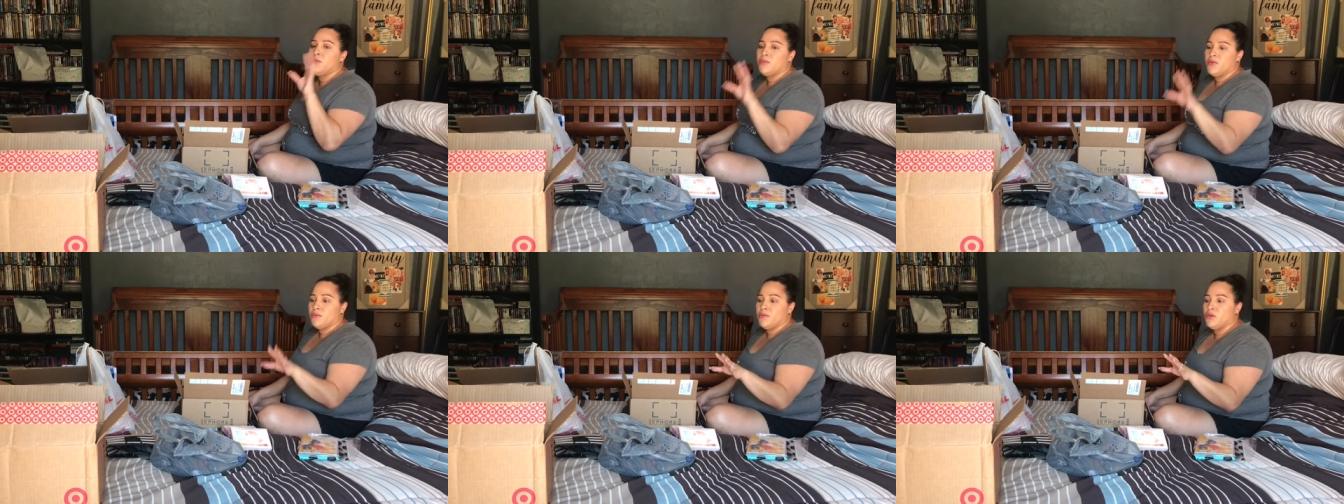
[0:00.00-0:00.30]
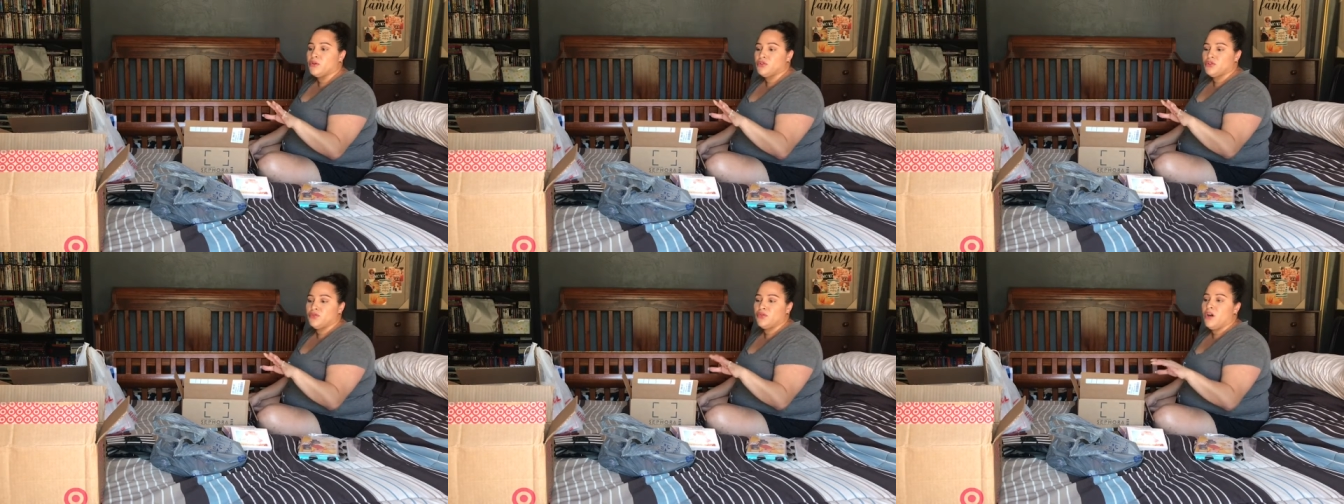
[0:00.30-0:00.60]

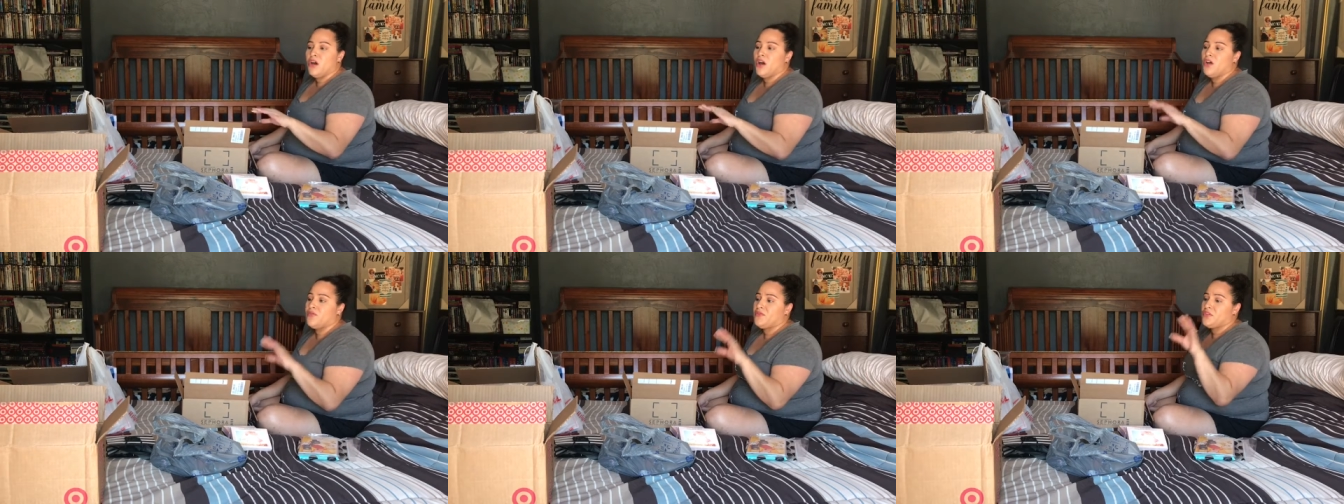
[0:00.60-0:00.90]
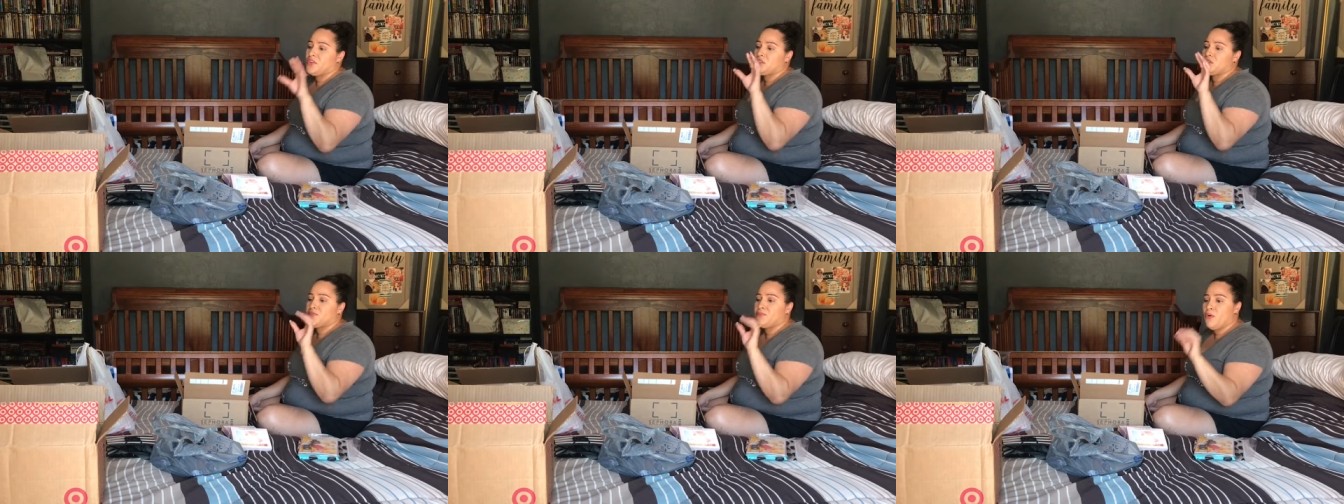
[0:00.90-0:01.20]
promotional
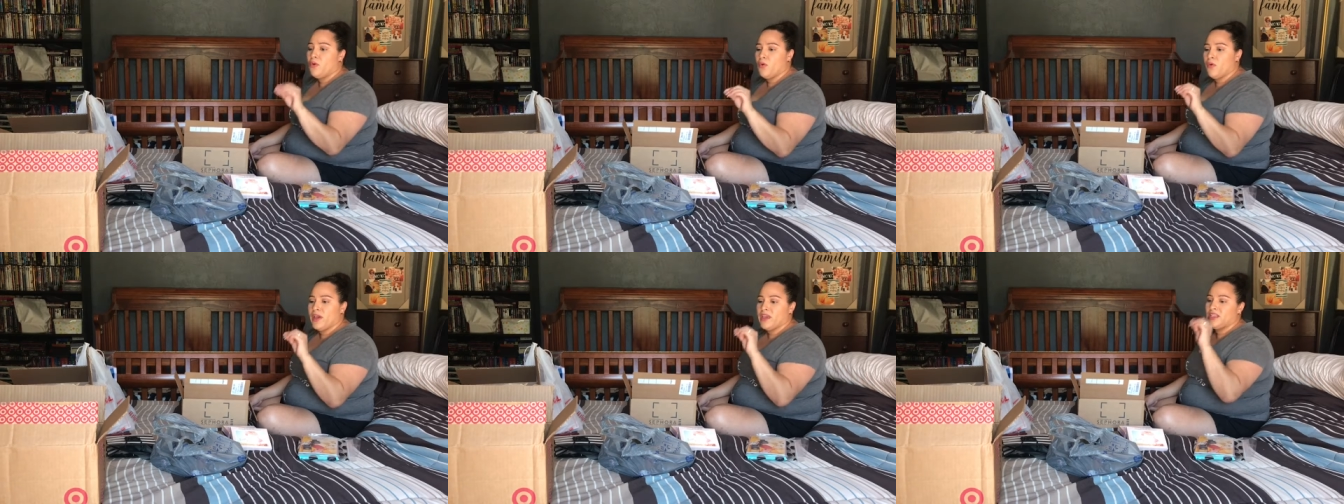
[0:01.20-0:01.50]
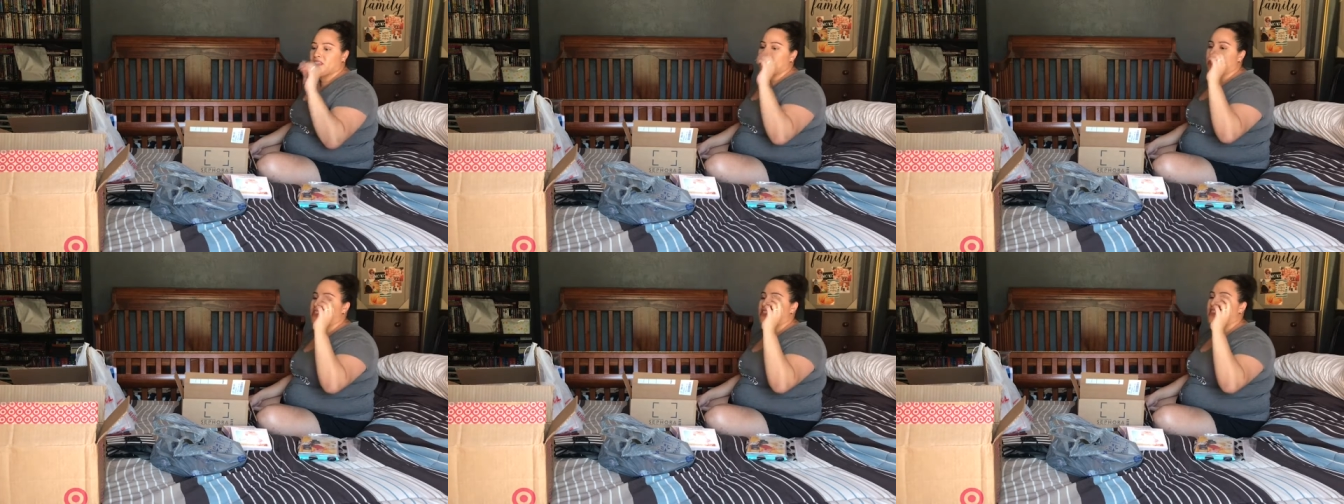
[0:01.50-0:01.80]
offers,
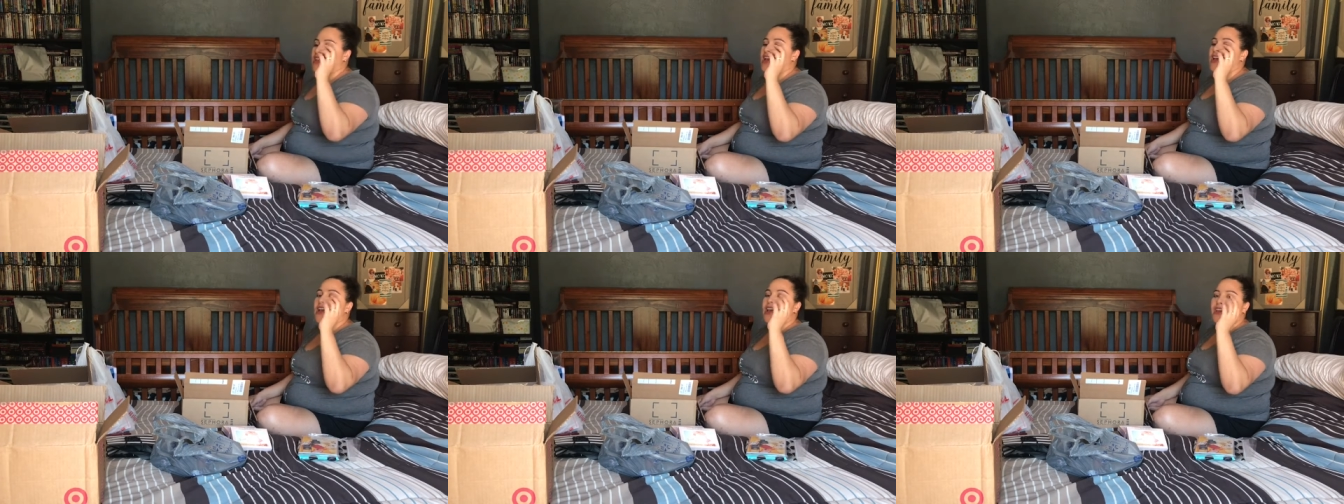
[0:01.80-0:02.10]
points,